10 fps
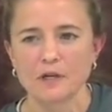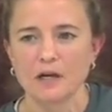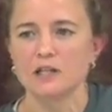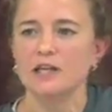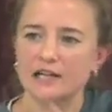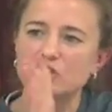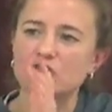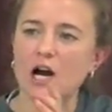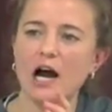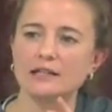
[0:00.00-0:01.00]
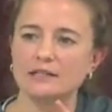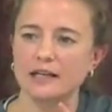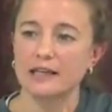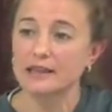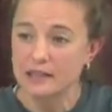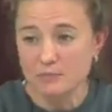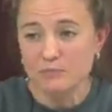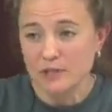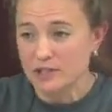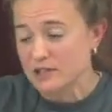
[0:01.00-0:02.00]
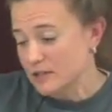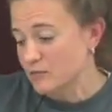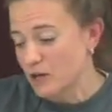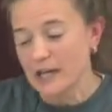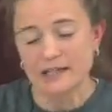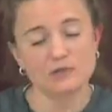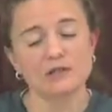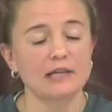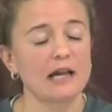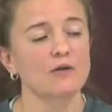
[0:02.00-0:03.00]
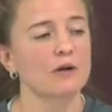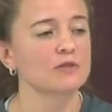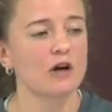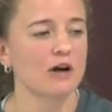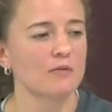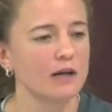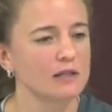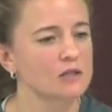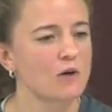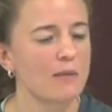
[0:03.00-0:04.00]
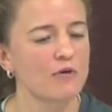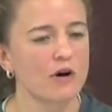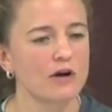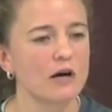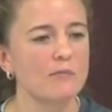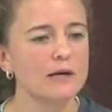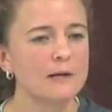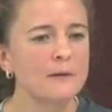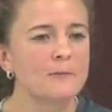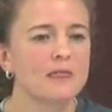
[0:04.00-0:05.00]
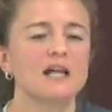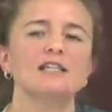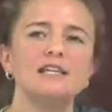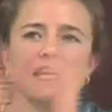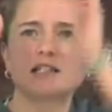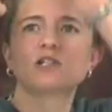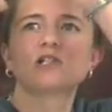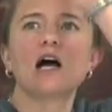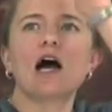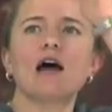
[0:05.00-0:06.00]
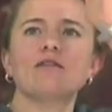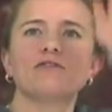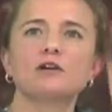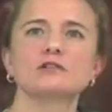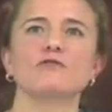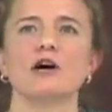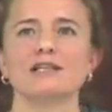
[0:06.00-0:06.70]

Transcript: A yes shot. And this relates to exactly what I'm talking about. This is why I brought it up. A yes shot, first of all,